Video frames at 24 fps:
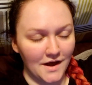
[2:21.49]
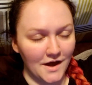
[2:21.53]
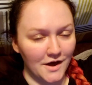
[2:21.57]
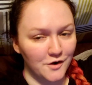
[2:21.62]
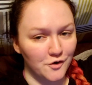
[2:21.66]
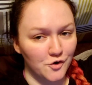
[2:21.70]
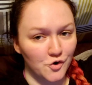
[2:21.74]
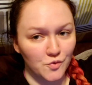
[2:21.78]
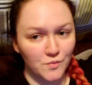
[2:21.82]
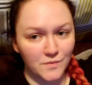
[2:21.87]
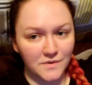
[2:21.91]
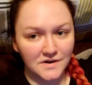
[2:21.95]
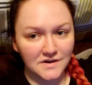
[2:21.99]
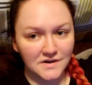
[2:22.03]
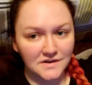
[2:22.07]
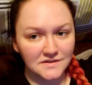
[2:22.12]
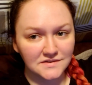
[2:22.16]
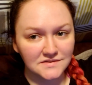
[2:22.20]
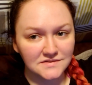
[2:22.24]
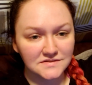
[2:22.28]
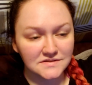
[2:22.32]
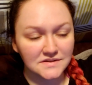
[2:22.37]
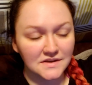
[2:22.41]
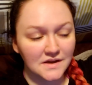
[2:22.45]
I don't know what
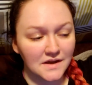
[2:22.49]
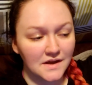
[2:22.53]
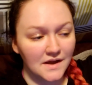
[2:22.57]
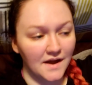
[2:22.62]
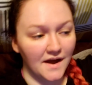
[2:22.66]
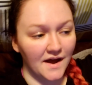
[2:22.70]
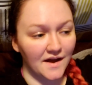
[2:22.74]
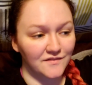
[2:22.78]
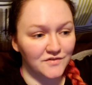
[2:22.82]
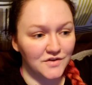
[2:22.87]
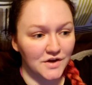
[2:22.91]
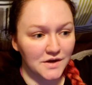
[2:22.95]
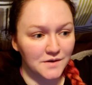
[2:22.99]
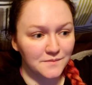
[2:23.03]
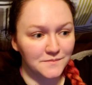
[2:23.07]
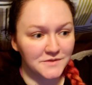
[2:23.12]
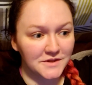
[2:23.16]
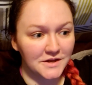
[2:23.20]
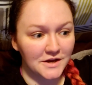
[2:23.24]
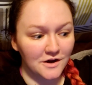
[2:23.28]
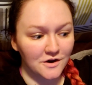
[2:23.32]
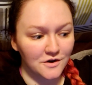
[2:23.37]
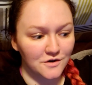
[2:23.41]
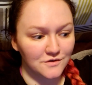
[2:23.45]
it is. I've got them in
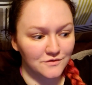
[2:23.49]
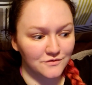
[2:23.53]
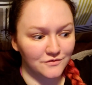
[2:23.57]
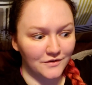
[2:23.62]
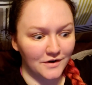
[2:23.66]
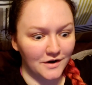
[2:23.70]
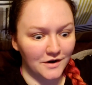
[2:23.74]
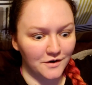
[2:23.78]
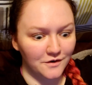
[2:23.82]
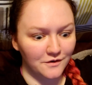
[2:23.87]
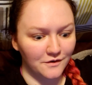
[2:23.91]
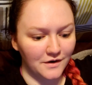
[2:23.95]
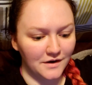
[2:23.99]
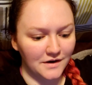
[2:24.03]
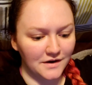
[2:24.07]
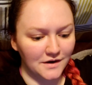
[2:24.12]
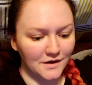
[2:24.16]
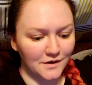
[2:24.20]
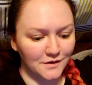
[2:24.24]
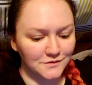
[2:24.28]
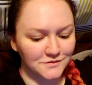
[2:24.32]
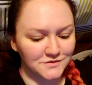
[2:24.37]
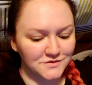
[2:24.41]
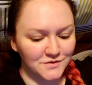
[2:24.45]
the air fryer right
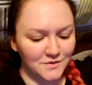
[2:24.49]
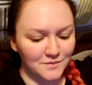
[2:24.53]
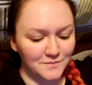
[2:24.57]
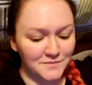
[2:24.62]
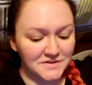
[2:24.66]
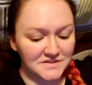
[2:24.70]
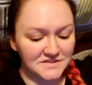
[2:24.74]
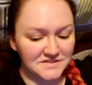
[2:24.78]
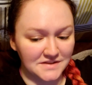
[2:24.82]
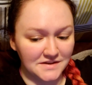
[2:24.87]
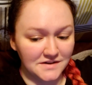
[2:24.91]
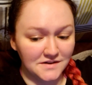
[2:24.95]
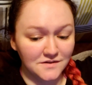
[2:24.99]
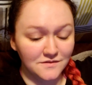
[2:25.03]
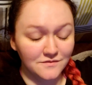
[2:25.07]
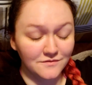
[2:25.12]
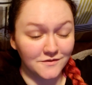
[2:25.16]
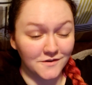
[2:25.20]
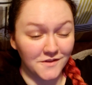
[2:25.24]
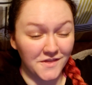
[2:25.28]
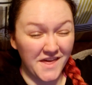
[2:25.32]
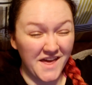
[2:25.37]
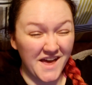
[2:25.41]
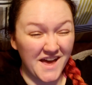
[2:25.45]
now, so I'm excited
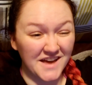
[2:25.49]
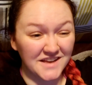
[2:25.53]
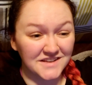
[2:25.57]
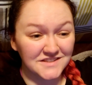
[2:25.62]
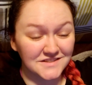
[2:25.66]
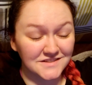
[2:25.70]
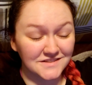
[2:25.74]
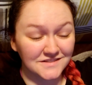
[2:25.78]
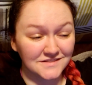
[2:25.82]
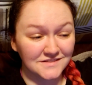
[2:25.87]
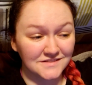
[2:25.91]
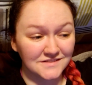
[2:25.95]
for that.